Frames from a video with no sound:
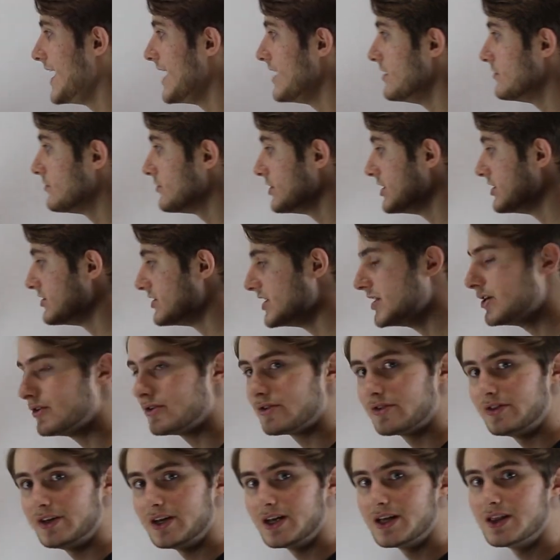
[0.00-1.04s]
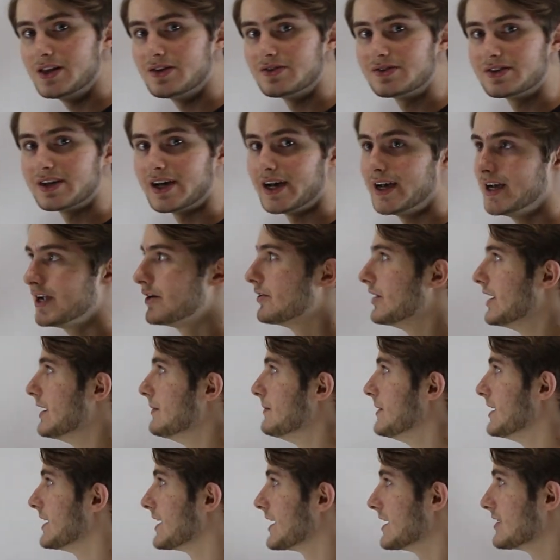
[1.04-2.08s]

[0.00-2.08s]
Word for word: every single thing in this diagram